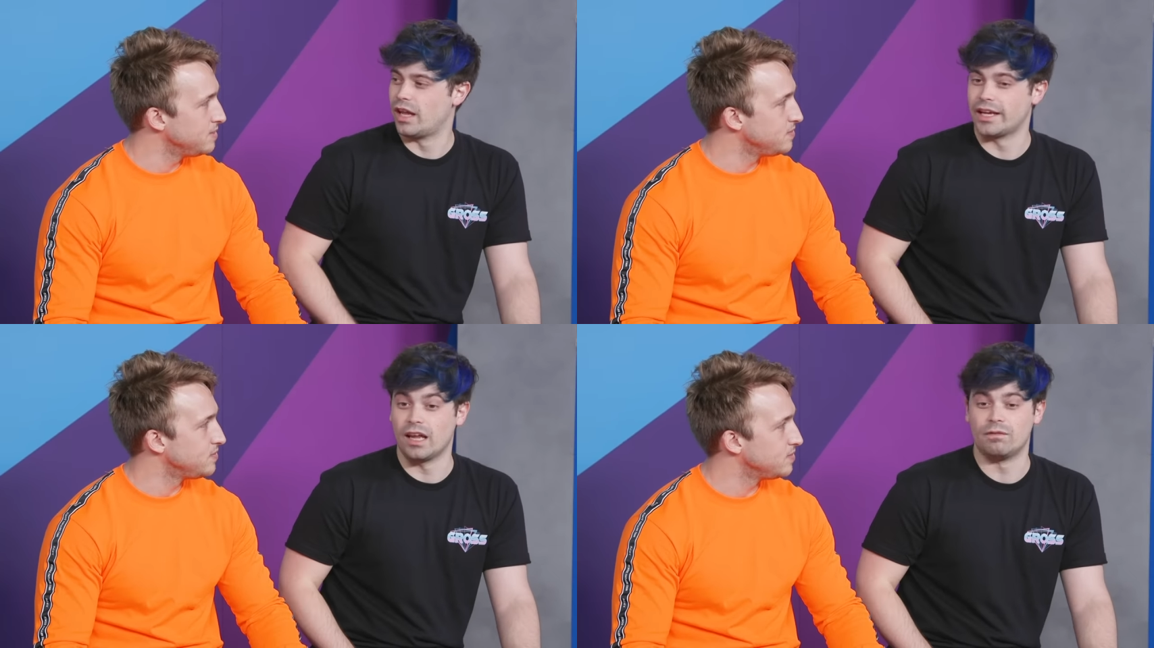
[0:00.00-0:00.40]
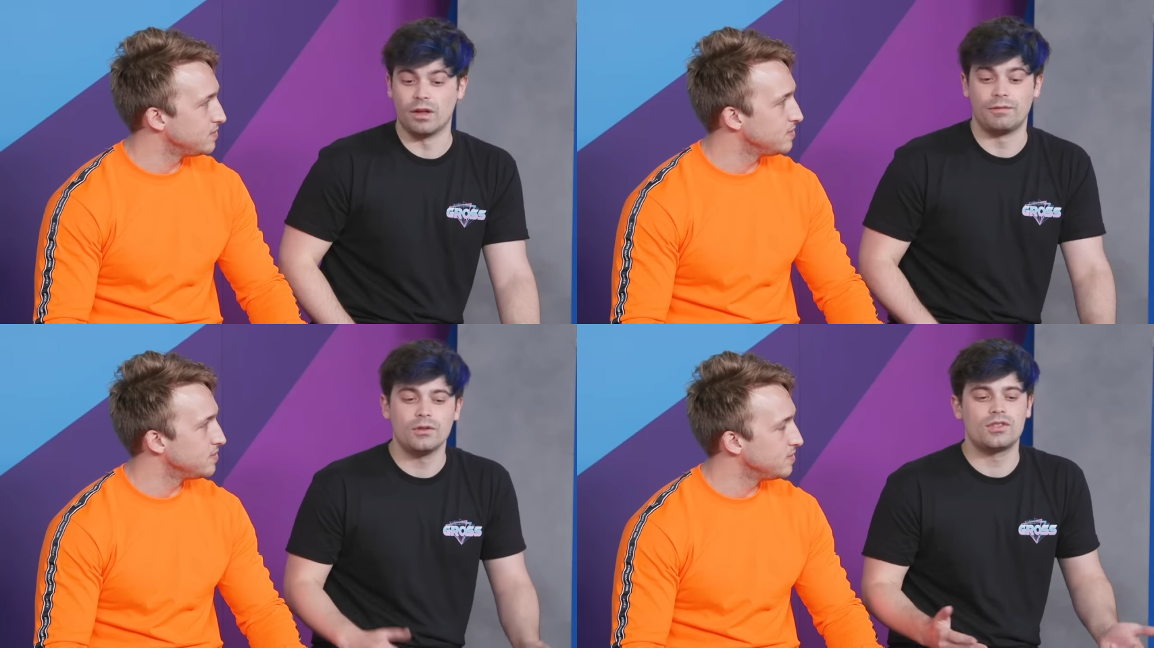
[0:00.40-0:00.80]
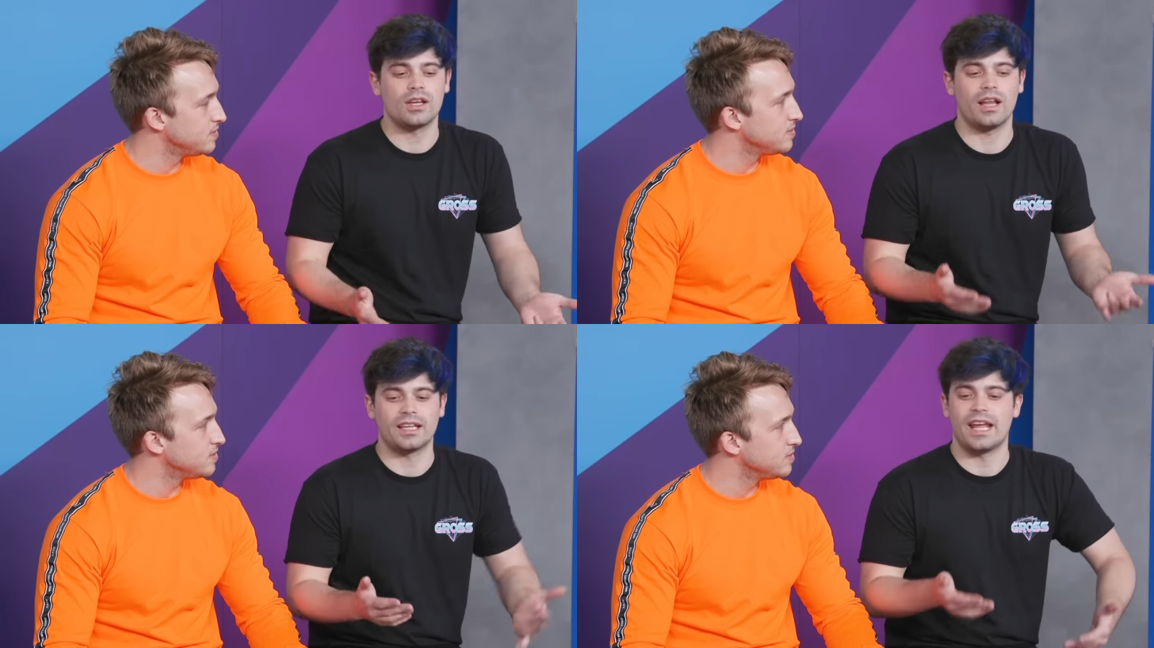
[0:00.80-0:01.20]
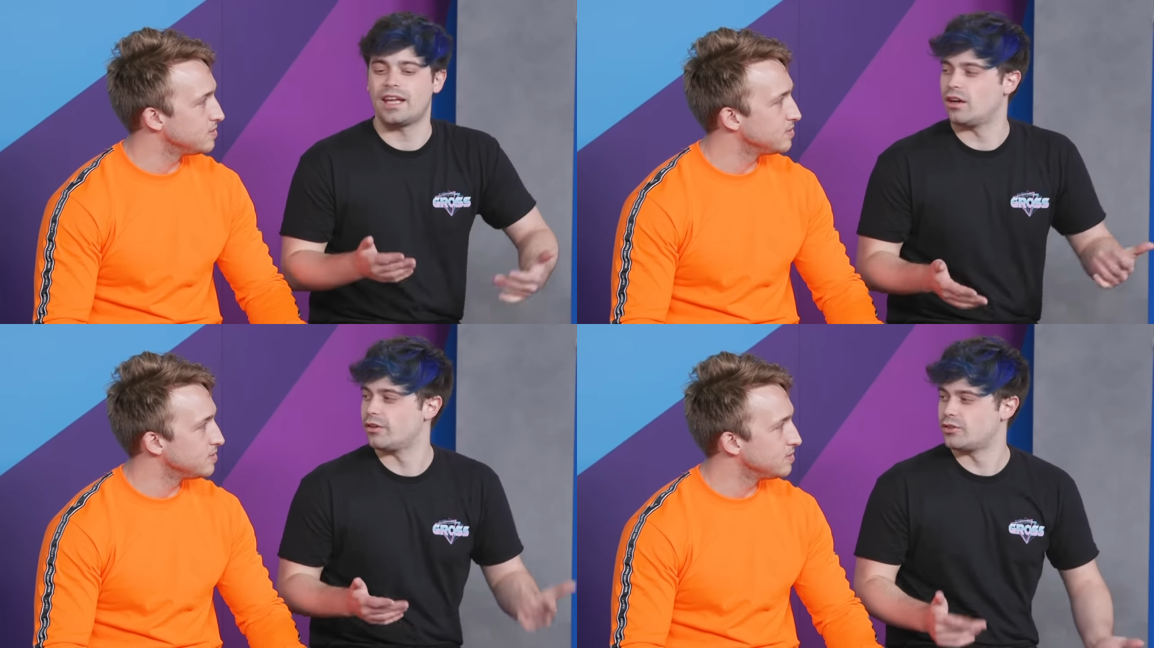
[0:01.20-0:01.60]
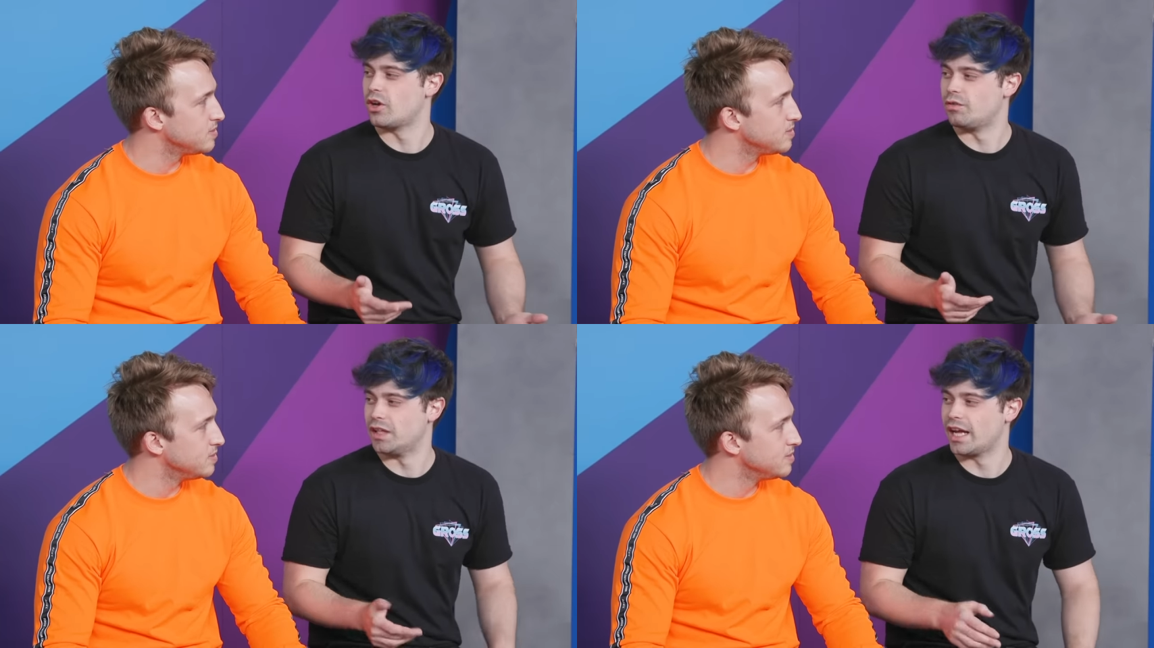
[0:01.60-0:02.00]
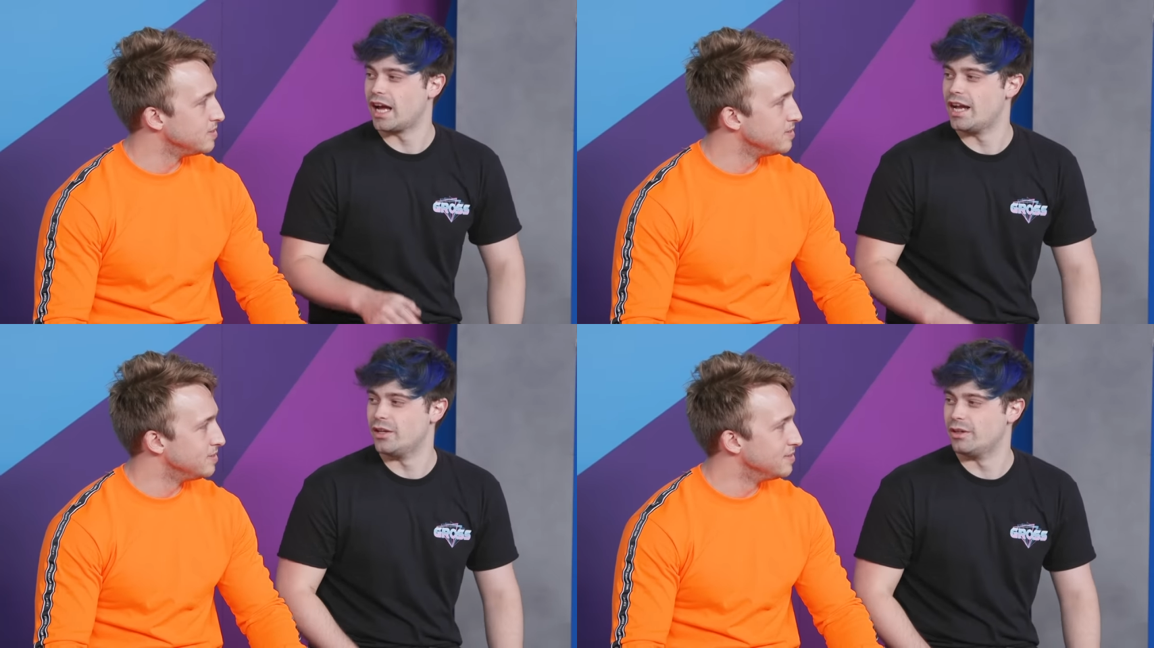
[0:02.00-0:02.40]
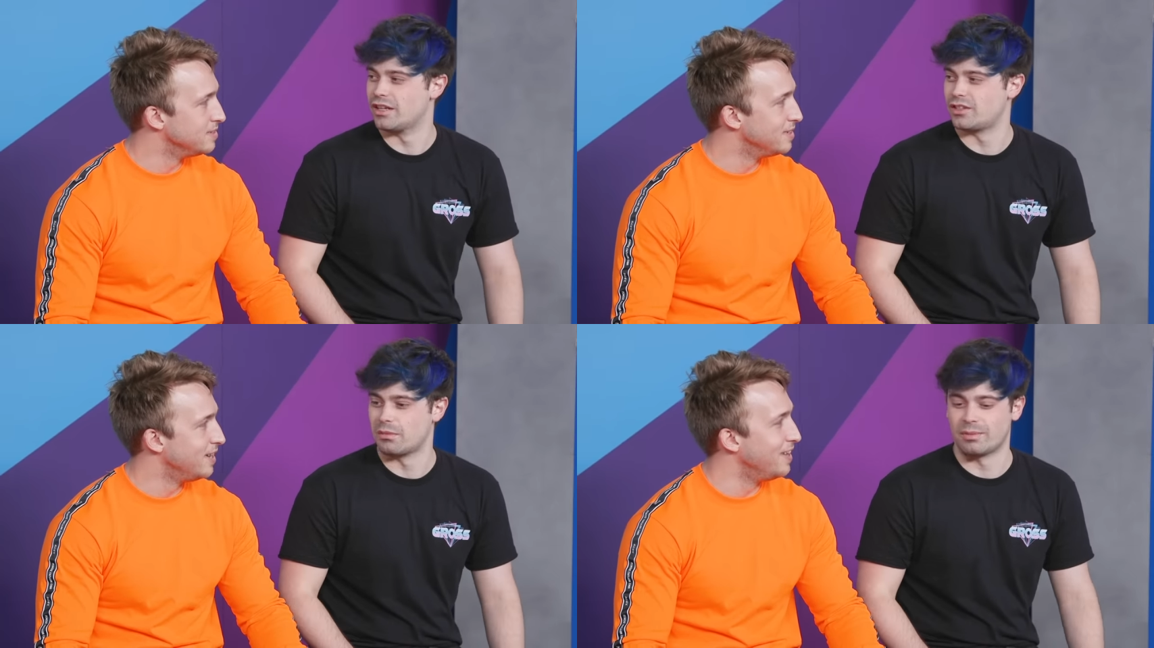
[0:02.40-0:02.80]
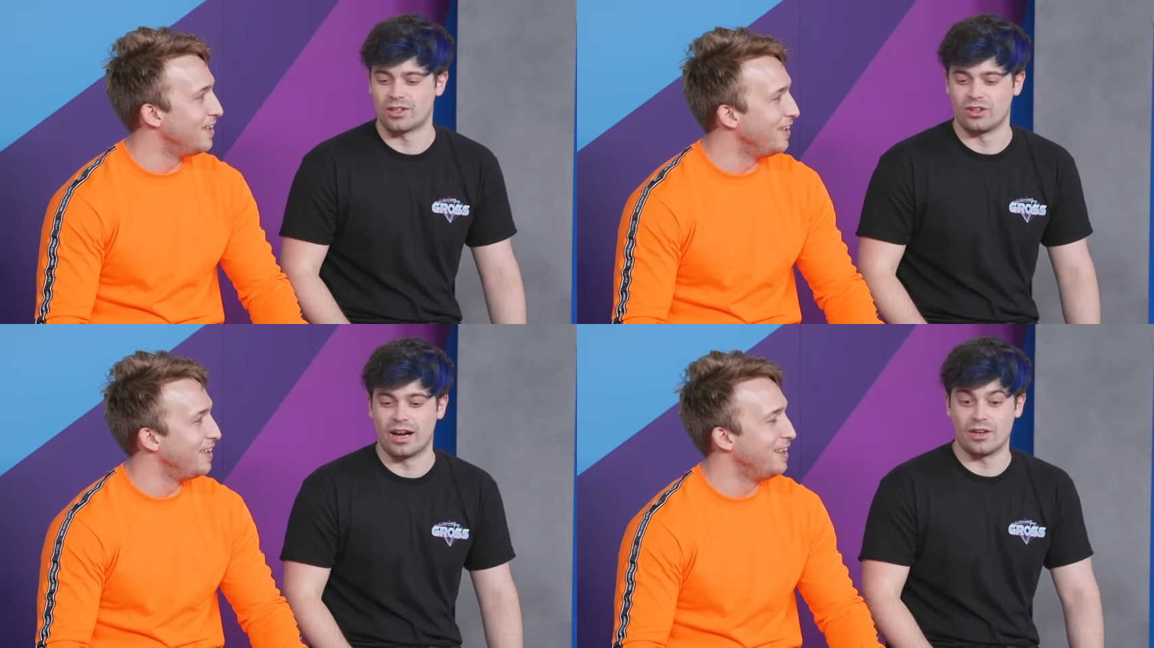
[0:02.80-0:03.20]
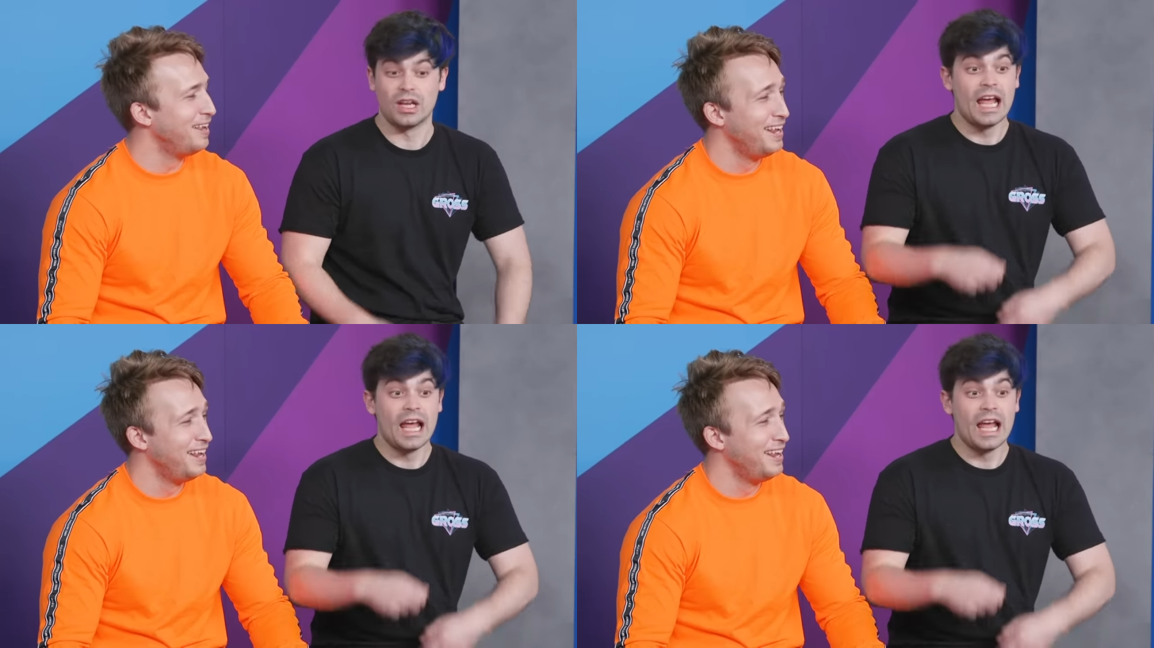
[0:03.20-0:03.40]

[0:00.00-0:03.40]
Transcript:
Speaker 1: like if, if you sit like naked on your sofa like I do and then someone breaks in your house